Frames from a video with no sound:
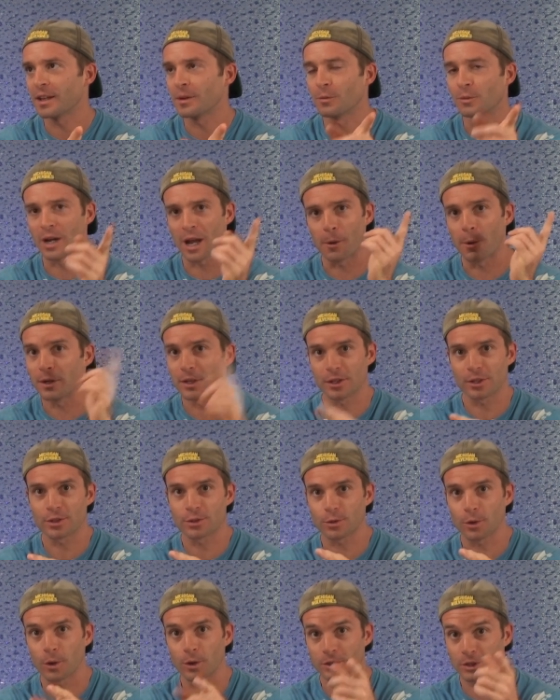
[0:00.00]
when I went to the
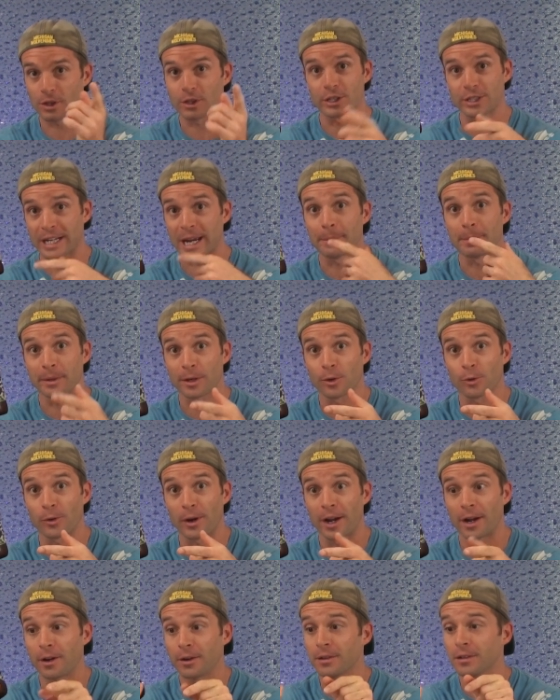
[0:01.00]
store and started shopping
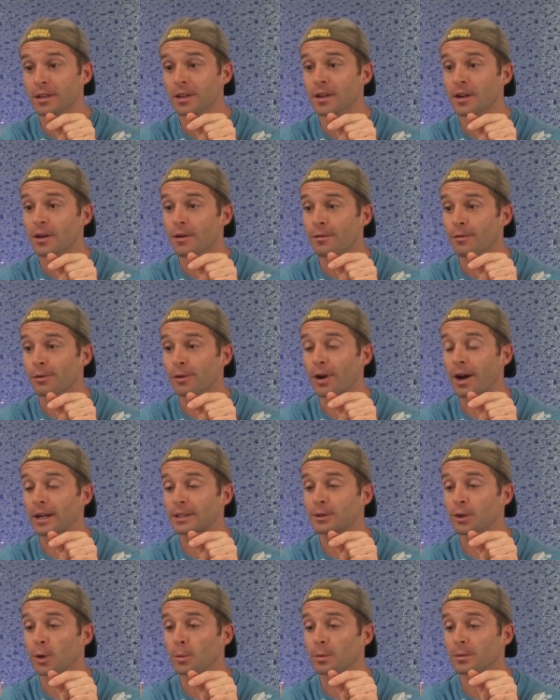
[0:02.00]
around for
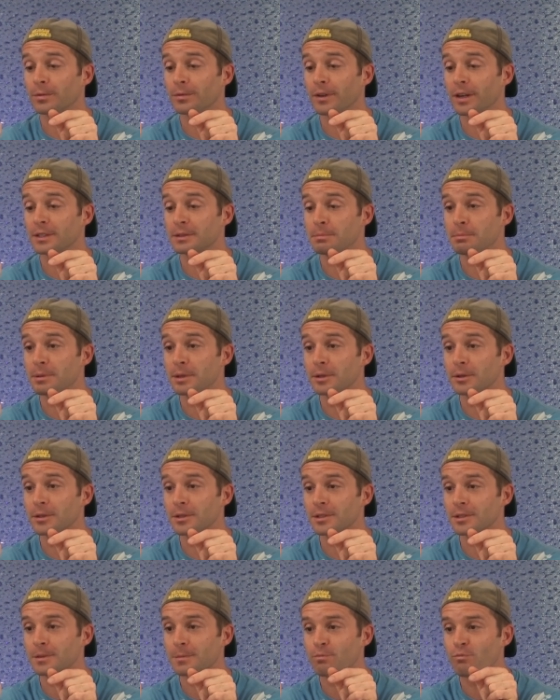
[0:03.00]
Oktoberfest
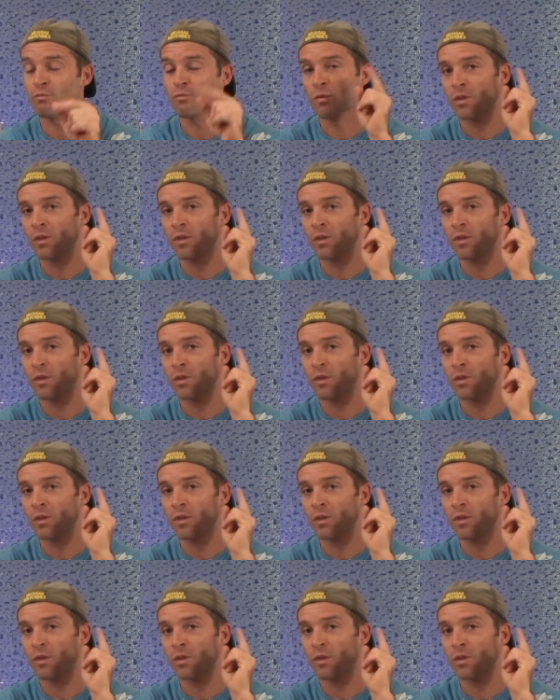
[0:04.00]
beers,